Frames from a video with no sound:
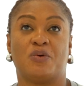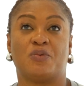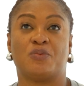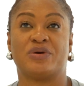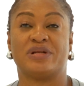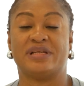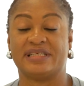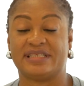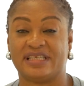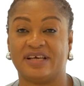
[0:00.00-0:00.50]

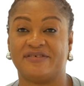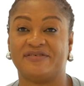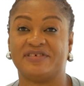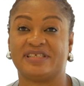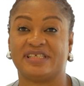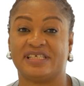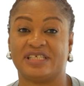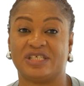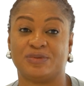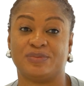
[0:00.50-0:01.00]
with the
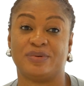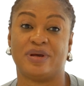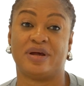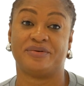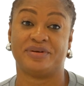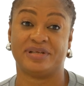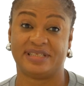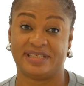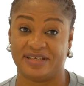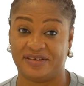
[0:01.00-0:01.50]
services we are
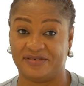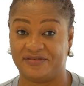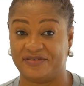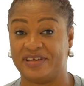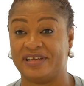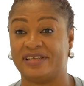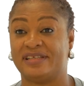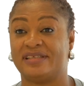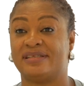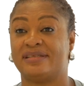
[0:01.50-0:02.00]

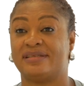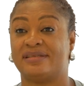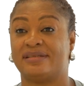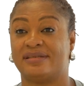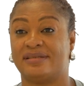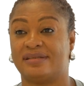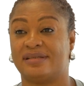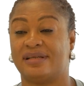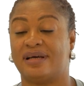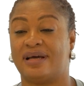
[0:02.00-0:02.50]
receiving.
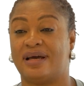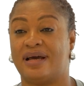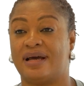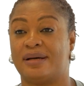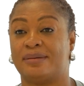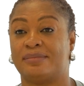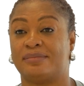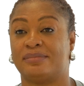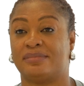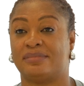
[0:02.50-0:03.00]

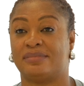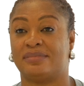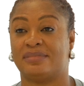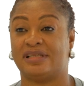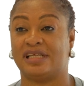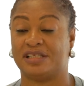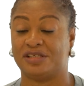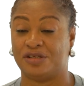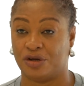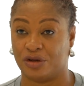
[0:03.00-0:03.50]
Um,
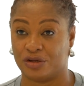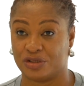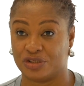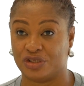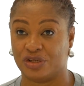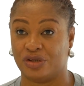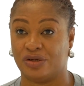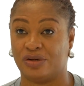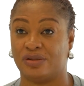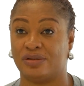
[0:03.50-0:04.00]
the
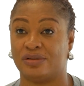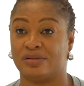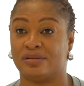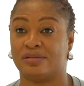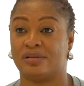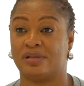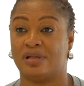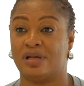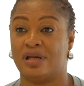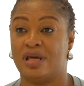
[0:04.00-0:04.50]
doctor,
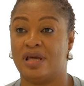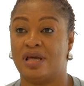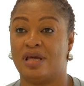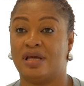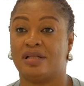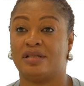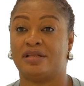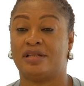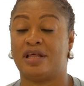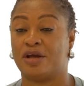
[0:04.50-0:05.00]

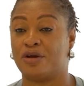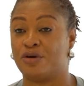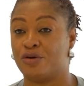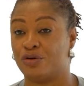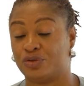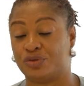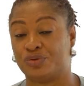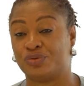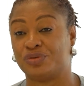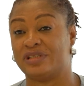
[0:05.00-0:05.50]
they
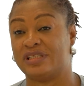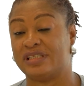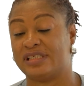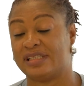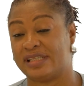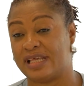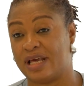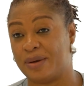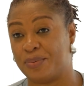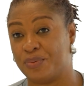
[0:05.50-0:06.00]
go through the
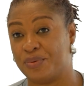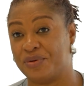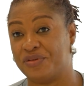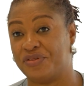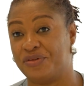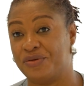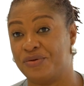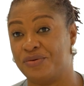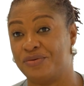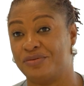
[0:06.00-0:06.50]
step
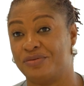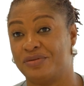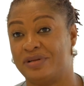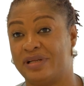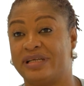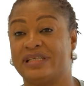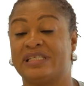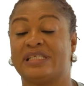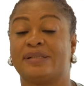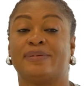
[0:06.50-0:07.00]
with you.
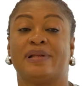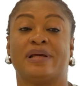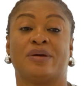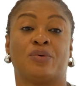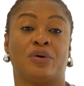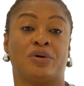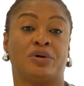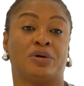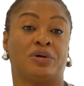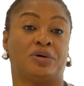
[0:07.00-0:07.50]
They explain
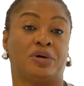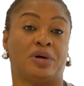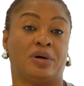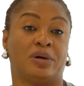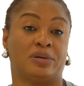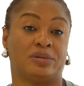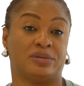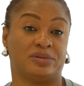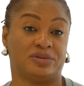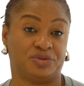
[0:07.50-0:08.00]
what you're
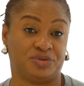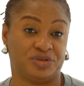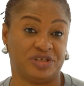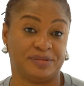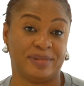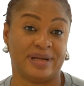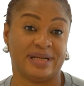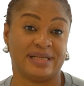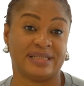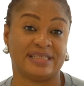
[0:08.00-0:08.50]

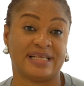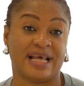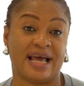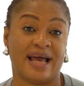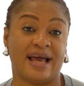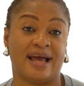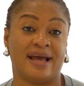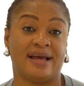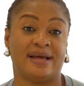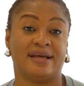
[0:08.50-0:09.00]
treatments
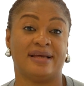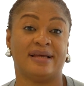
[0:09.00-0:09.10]
are.